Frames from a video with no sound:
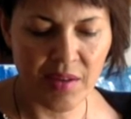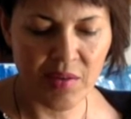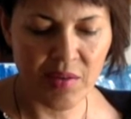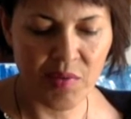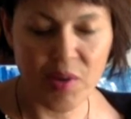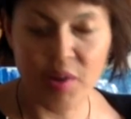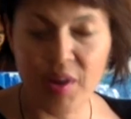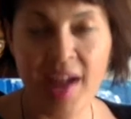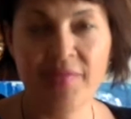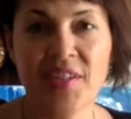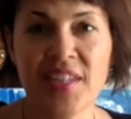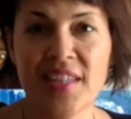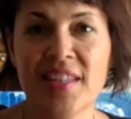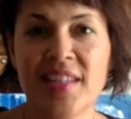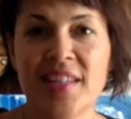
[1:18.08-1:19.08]
we don't have to,
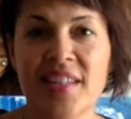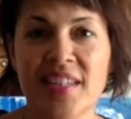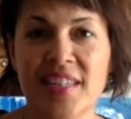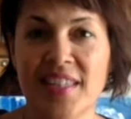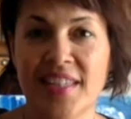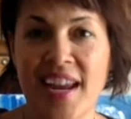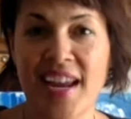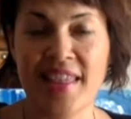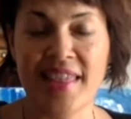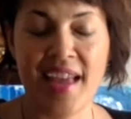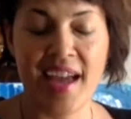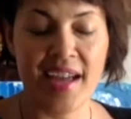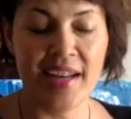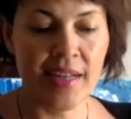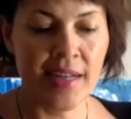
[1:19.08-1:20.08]
to stay in
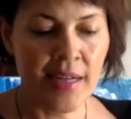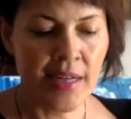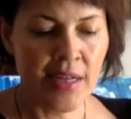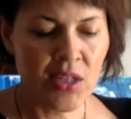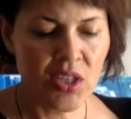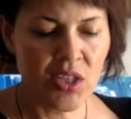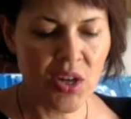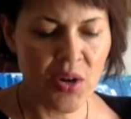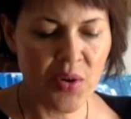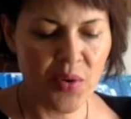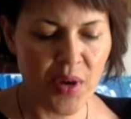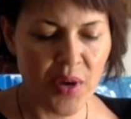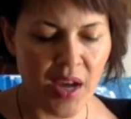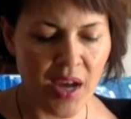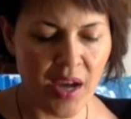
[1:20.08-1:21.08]
that. So
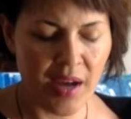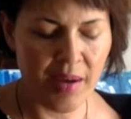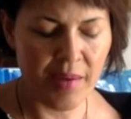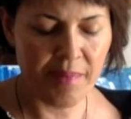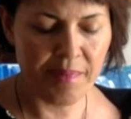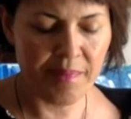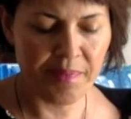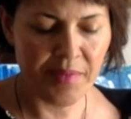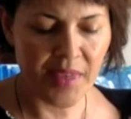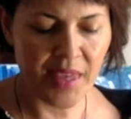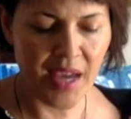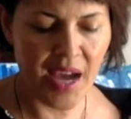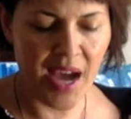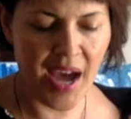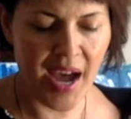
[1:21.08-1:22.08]
um,
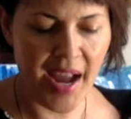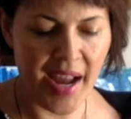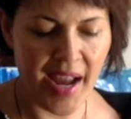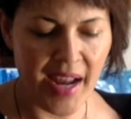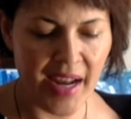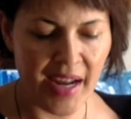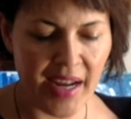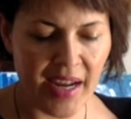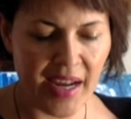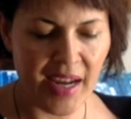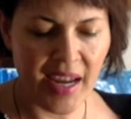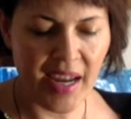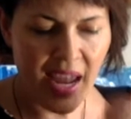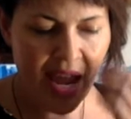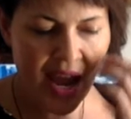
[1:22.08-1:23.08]
I,
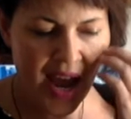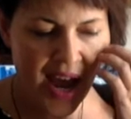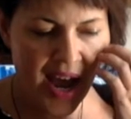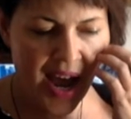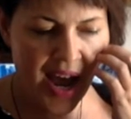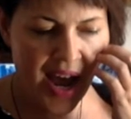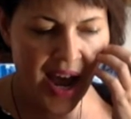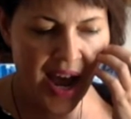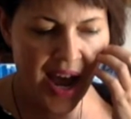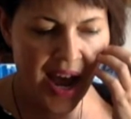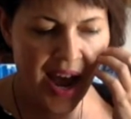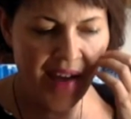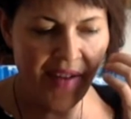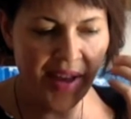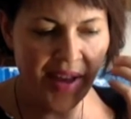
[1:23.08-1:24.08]

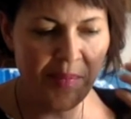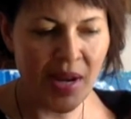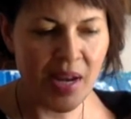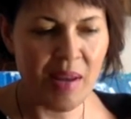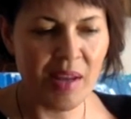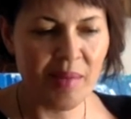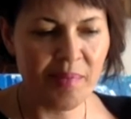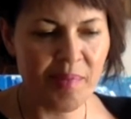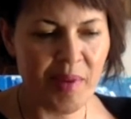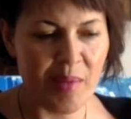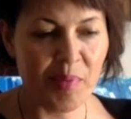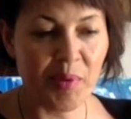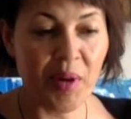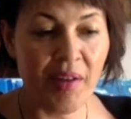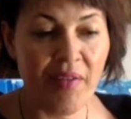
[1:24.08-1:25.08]
I've had many
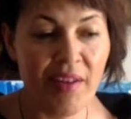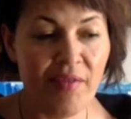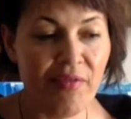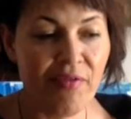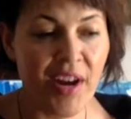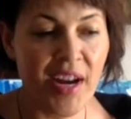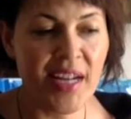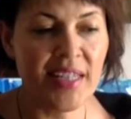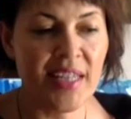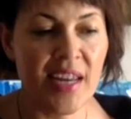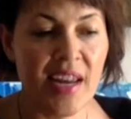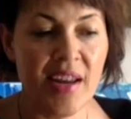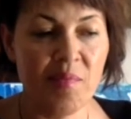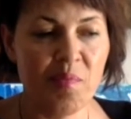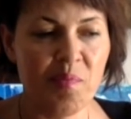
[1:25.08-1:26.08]
people, I've had friends
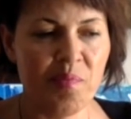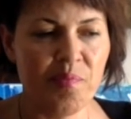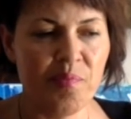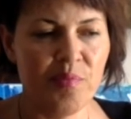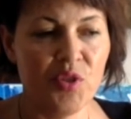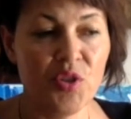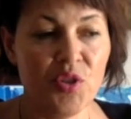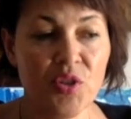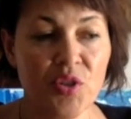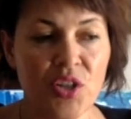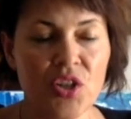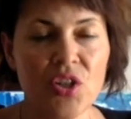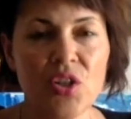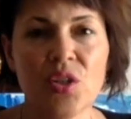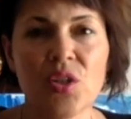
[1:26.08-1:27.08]
and
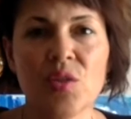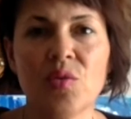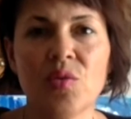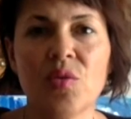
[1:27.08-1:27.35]
strangers